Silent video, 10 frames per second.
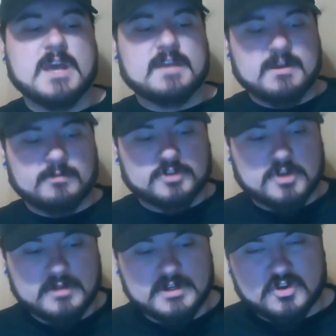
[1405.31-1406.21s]
They will
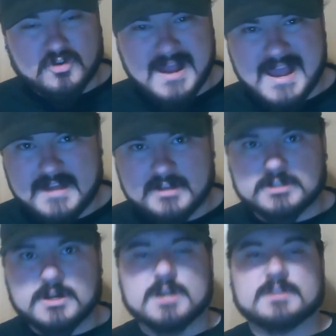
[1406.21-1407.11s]
truly try to
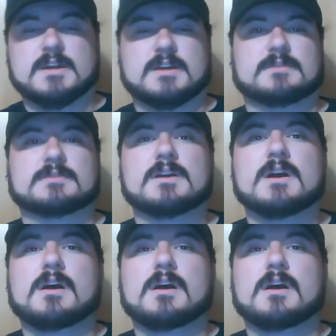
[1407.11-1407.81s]
start things,